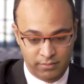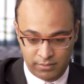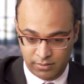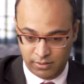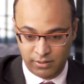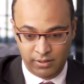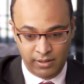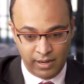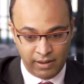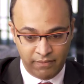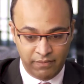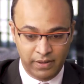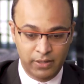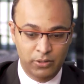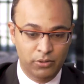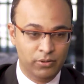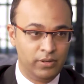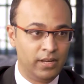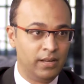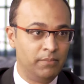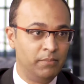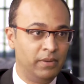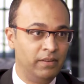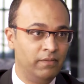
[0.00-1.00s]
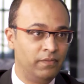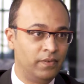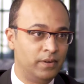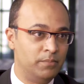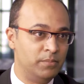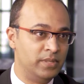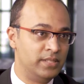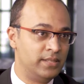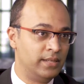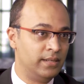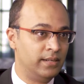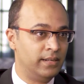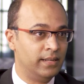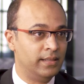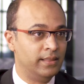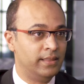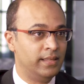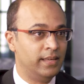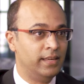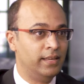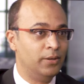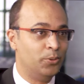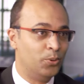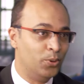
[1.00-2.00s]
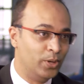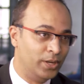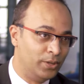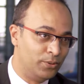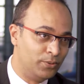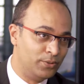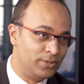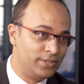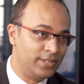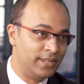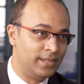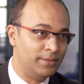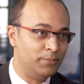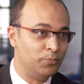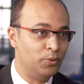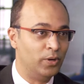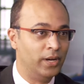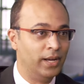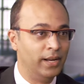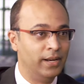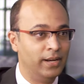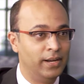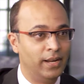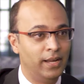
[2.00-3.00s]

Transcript: revenue coming from a certain thing going to someone,